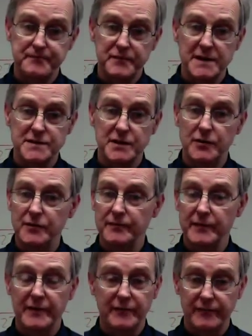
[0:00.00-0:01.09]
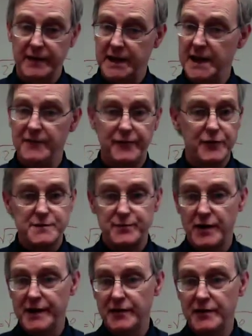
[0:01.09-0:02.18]
So give first
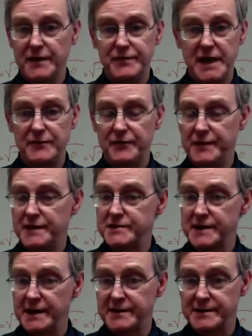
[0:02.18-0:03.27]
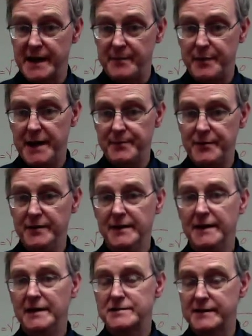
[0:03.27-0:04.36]
priority, if you haven't finished yet, that paper,
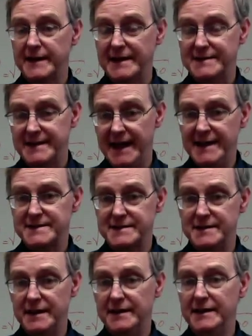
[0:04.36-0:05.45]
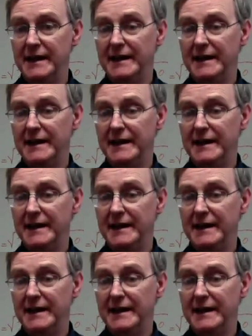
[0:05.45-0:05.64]
so that that's done